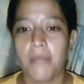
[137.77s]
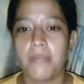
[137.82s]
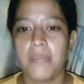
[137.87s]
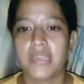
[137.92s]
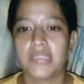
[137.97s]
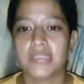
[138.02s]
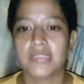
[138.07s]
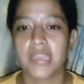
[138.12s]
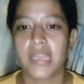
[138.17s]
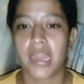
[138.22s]

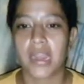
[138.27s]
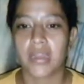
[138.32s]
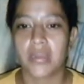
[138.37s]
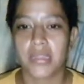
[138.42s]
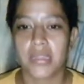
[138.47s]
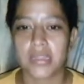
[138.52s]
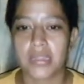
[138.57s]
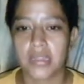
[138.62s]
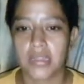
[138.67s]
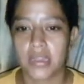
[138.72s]
1 minced
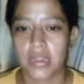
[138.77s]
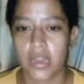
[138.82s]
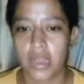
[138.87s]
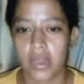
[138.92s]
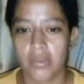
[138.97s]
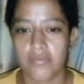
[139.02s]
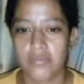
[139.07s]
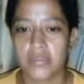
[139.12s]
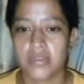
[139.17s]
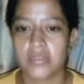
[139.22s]
garlic
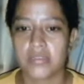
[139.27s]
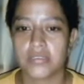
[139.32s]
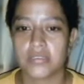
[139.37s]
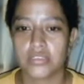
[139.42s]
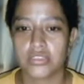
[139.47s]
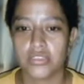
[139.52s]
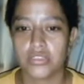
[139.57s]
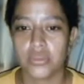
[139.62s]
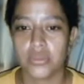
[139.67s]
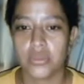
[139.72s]
clove,
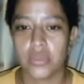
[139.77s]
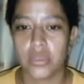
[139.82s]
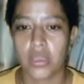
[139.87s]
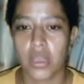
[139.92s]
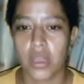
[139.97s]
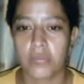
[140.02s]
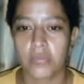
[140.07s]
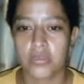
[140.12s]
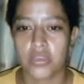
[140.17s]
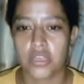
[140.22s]

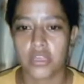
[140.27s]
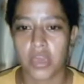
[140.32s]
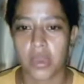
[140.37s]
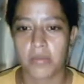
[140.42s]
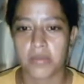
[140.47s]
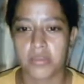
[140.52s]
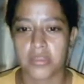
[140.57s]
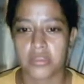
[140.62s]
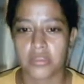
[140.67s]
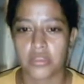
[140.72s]
2 cup
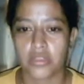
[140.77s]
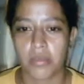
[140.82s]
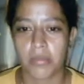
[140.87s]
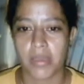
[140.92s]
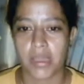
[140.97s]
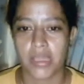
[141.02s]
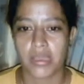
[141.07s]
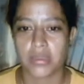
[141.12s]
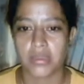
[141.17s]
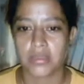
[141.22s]
chopped
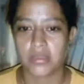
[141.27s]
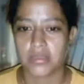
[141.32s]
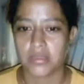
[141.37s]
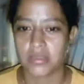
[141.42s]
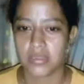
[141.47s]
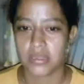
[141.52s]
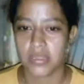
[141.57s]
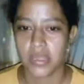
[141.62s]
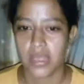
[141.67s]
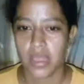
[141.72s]

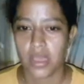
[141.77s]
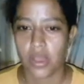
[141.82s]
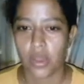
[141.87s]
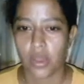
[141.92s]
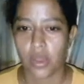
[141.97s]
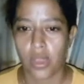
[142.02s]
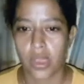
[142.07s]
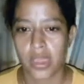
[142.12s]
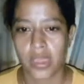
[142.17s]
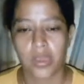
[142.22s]
tomato,
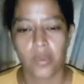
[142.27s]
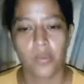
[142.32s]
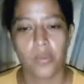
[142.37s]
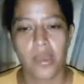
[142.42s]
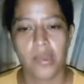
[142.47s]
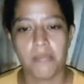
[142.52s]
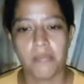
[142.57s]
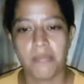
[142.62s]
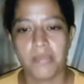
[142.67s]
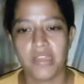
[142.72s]

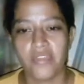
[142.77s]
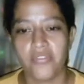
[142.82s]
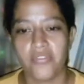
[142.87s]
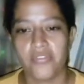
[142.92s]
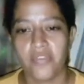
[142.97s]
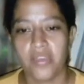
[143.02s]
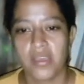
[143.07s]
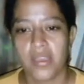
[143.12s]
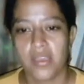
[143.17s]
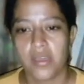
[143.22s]
1
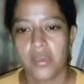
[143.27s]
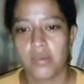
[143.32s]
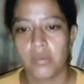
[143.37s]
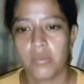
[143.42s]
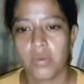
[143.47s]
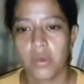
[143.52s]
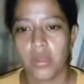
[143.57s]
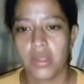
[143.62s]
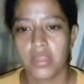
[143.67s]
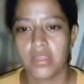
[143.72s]
beef
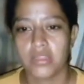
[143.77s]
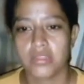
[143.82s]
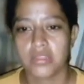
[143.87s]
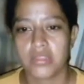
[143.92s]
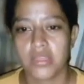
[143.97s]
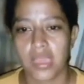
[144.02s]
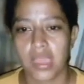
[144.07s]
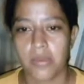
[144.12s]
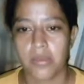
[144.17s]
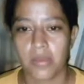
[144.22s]

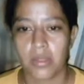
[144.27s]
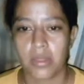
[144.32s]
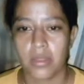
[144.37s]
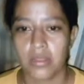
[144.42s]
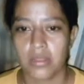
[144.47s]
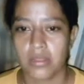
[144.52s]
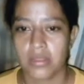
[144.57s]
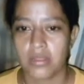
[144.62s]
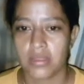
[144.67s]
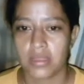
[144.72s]
bouillon
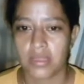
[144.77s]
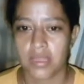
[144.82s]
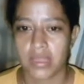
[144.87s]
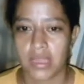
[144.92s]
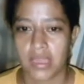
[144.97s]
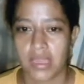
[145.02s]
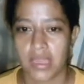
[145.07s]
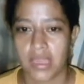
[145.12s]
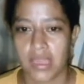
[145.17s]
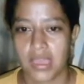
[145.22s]
table,
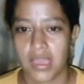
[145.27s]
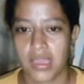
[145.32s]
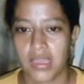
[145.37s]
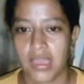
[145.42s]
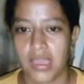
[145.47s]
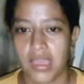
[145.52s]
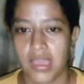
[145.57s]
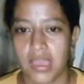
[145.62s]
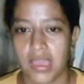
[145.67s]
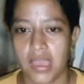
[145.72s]

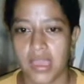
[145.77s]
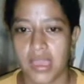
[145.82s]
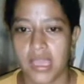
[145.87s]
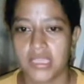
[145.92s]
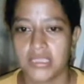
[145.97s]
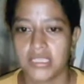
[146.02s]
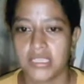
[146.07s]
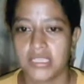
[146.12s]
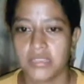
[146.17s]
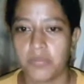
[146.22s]

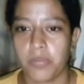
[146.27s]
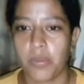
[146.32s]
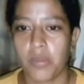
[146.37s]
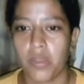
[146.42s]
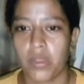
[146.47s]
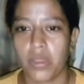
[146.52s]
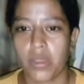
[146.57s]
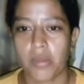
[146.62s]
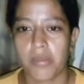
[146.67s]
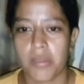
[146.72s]
8
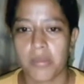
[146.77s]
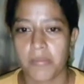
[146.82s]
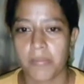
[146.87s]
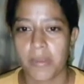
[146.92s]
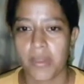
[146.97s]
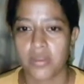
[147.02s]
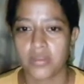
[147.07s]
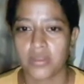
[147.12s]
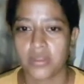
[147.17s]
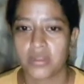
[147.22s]
teaspoon
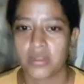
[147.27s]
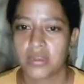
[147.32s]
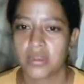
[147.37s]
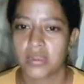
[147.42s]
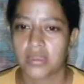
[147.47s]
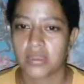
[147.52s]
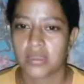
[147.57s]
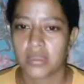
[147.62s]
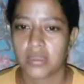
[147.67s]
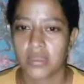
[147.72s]
cumin
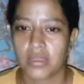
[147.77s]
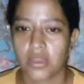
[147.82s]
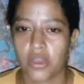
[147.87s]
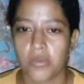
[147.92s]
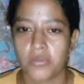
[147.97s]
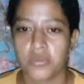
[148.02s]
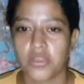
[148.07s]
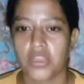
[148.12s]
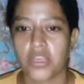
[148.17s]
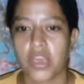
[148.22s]
powder,
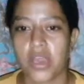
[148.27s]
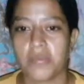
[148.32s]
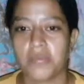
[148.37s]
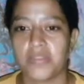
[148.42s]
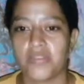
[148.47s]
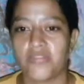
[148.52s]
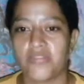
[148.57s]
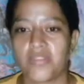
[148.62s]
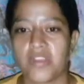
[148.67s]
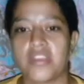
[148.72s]
cup
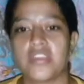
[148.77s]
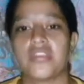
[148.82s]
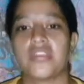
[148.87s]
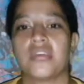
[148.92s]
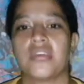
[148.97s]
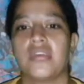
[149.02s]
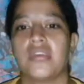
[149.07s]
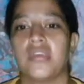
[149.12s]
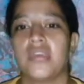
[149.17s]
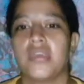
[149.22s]
chopped
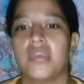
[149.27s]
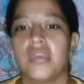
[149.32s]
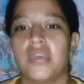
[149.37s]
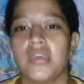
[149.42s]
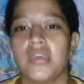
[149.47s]
fresh,